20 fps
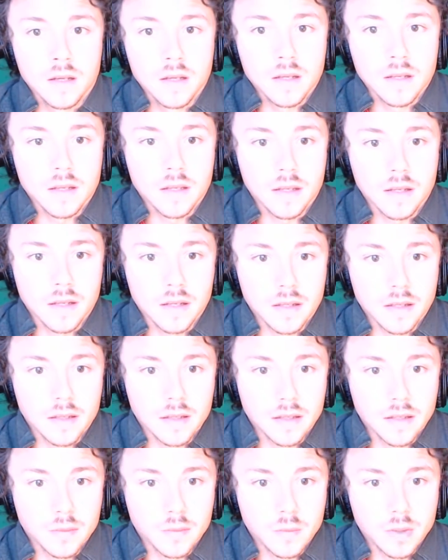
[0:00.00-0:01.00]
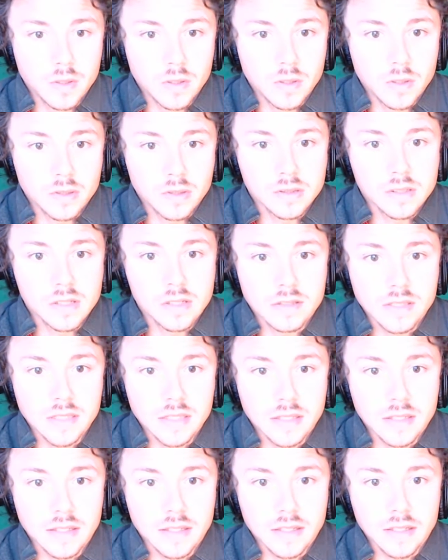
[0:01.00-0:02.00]
Yeah, and then what are Lil
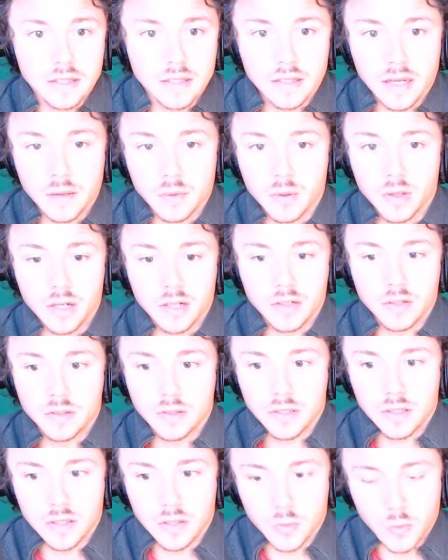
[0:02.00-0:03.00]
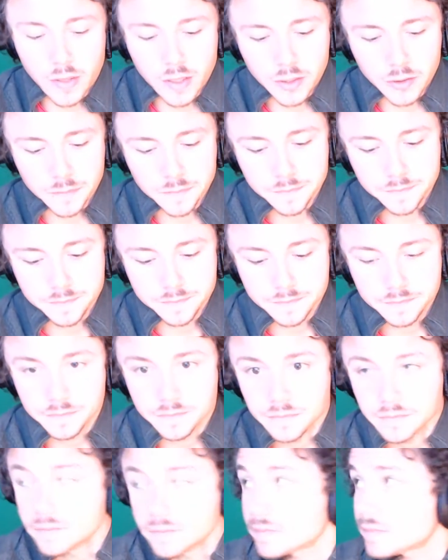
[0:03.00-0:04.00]
Saint Nick? And we're going to turn on Equator.
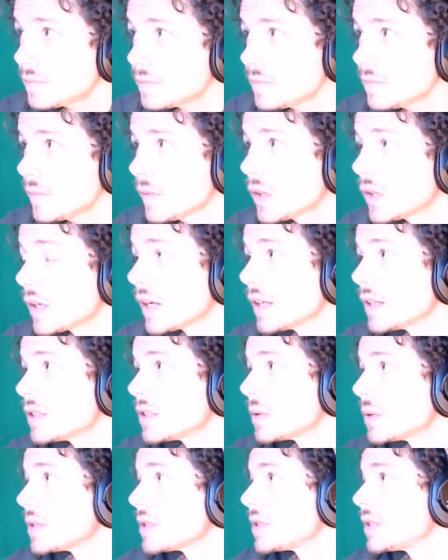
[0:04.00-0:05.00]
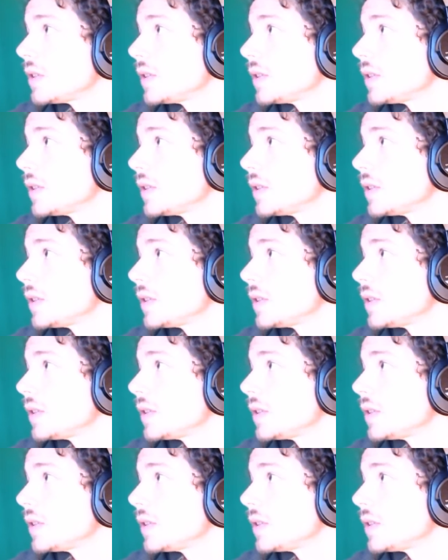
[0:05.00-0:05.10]
Okay, so we're still